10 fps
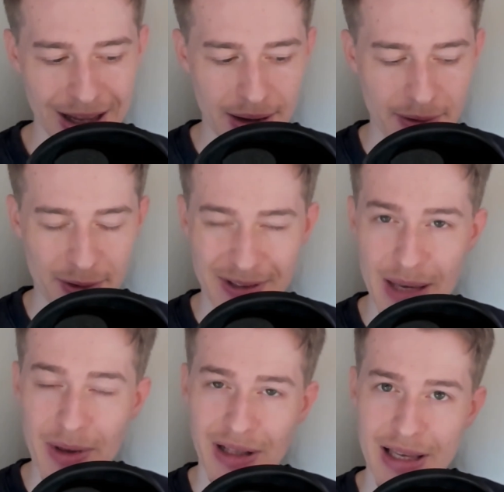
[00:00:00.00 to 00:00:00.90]

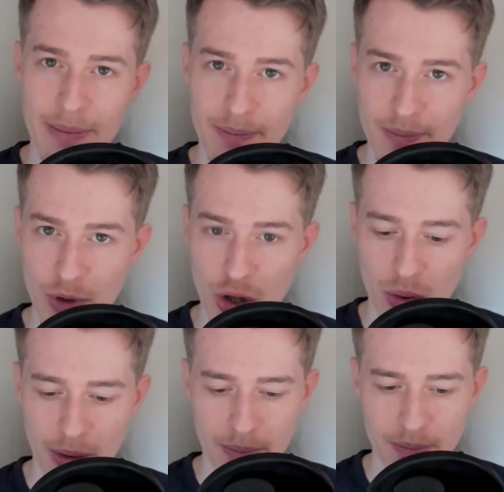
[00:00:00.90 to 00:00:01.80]
seemingly
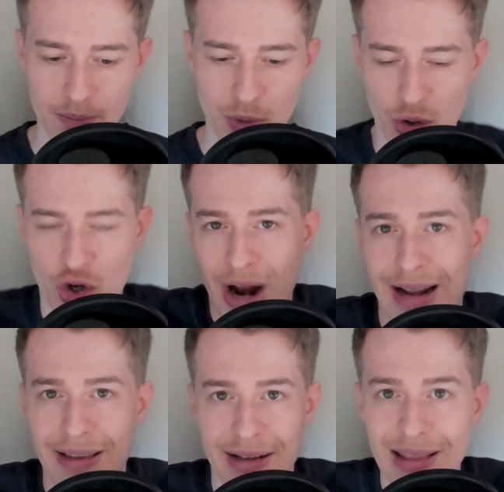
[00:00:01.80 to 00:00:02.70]

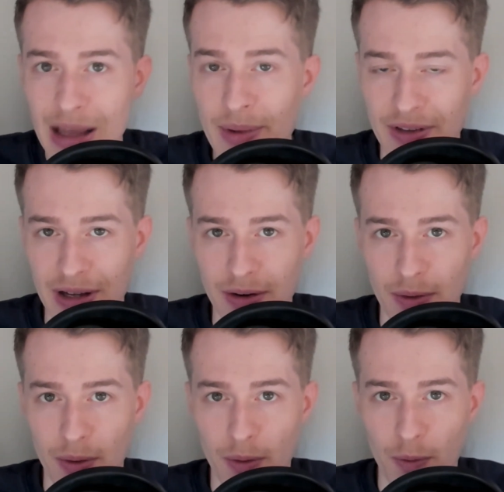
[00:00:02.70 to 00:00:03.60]
contracted, limited,
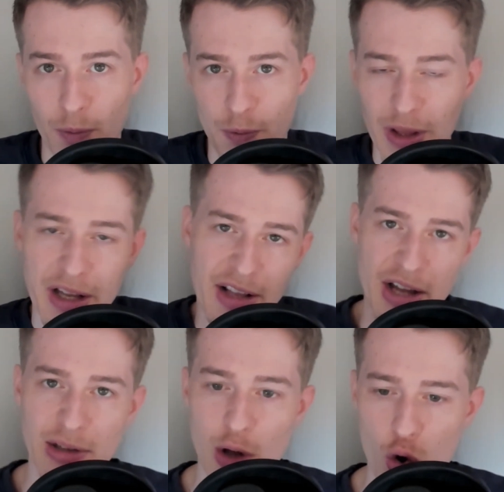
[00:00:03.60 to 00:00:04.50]
feeling like
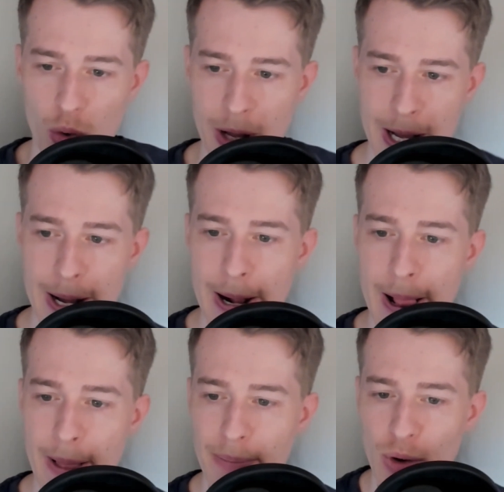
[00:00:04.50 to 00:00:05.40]
low.
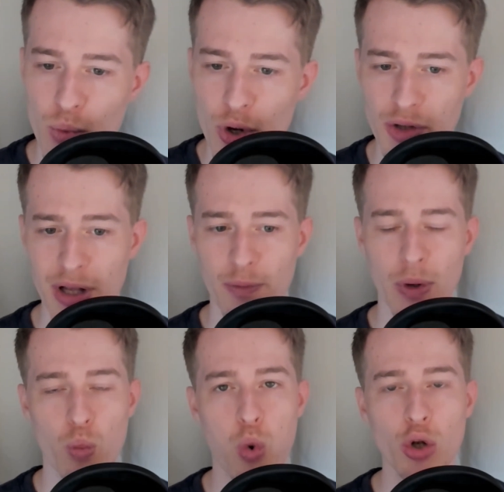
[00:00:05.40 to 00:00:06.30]
But when you ask yourself,
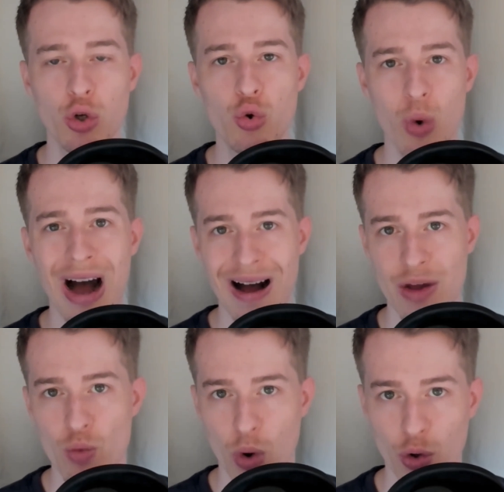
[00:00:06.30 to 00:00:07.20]
what do I
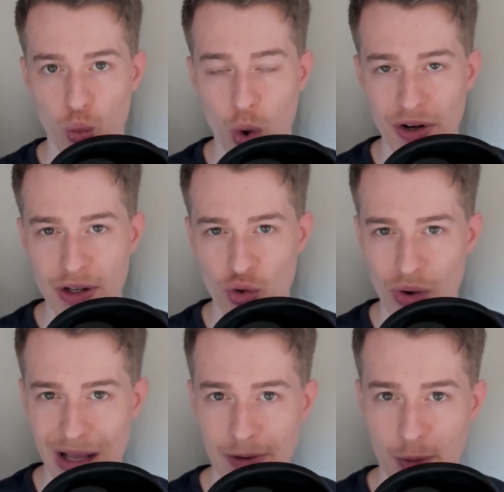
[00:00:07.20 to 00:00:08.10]
want? What is
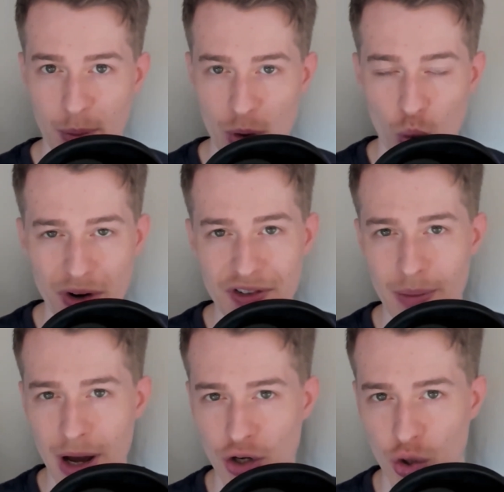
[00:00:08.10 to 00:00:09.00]
relevant for me? What is
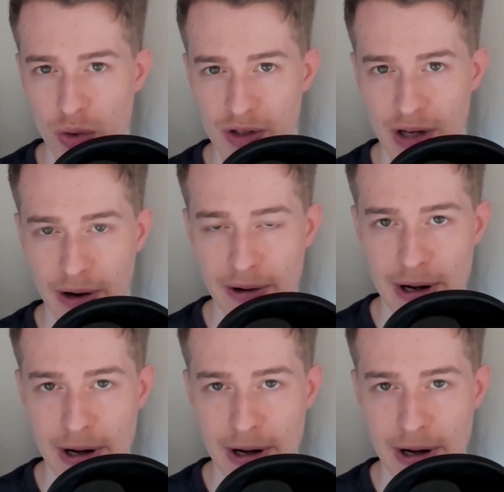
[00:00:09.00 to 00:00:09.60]
my true desire?